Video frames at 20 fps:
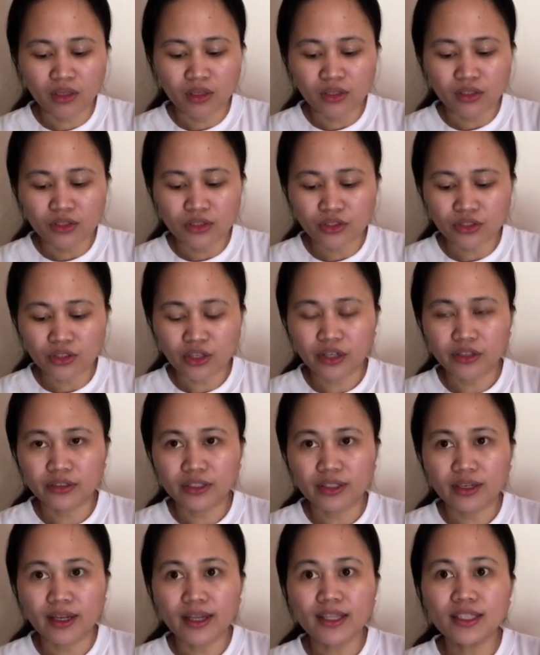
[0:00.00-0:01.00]

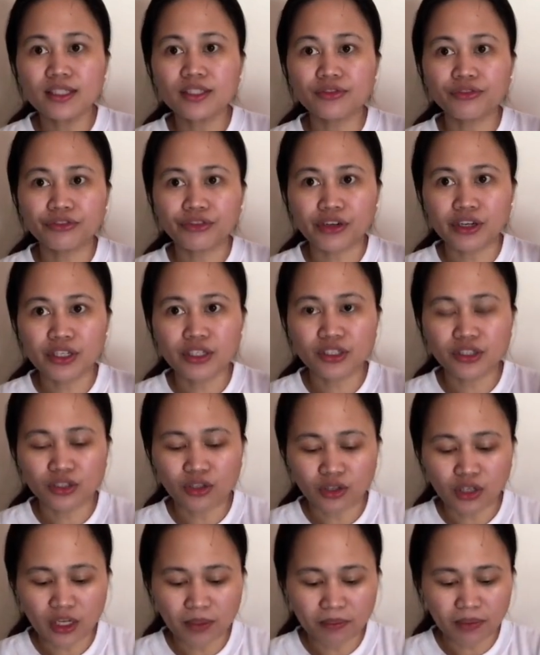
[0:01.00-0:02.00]
started, let's first talk
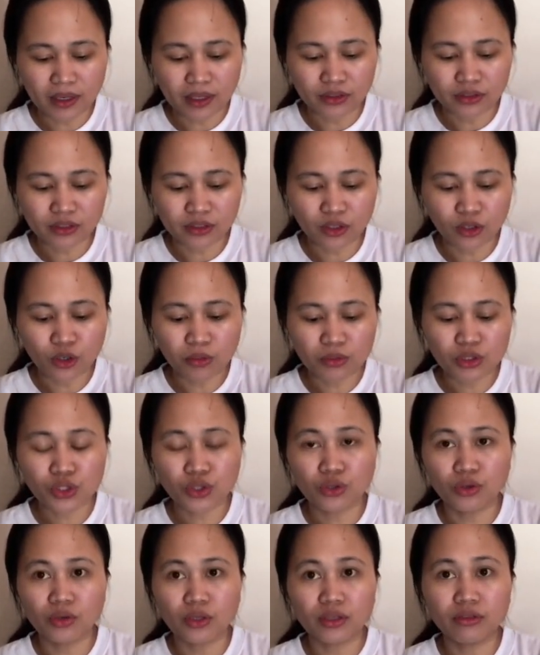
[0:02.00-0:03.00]
about
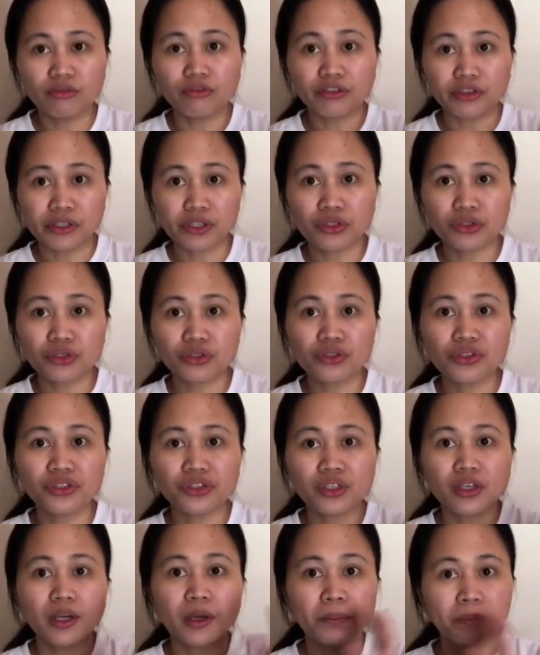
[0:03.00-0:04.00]
homeschooling versus
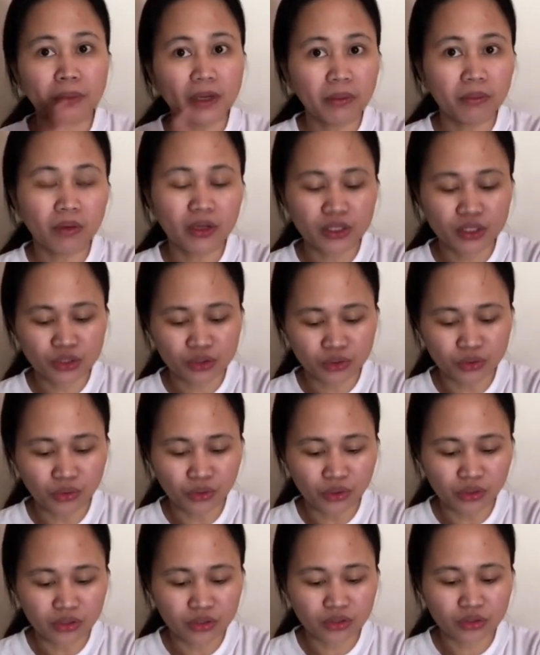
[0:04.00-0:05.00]
public school.
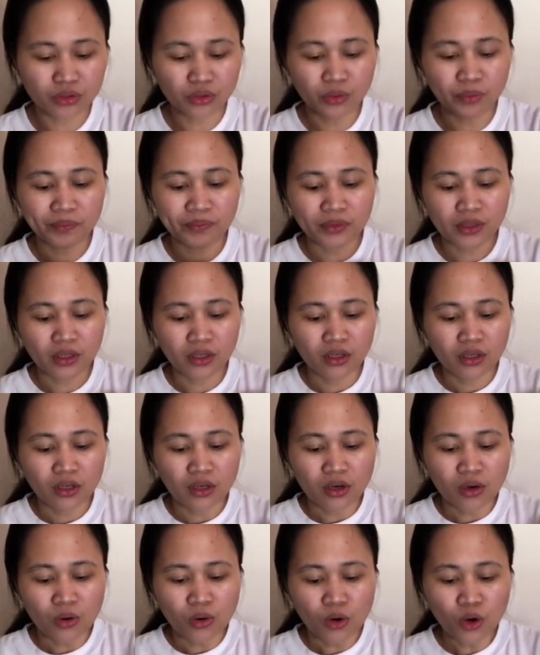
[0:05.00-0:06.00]
So
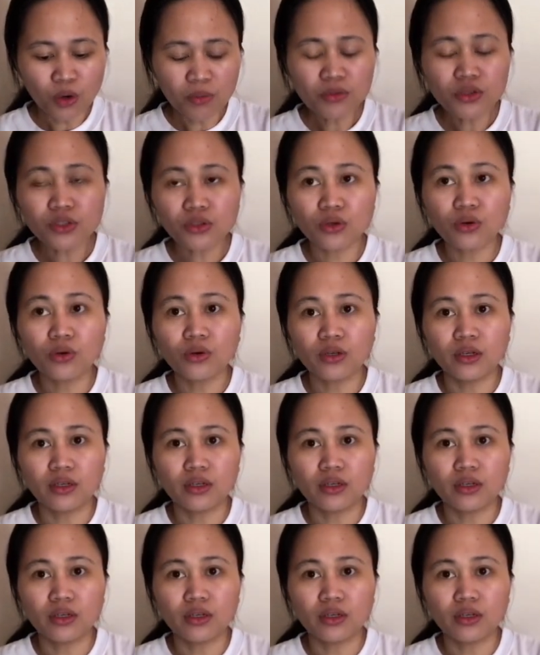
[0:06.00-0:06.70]
homeschool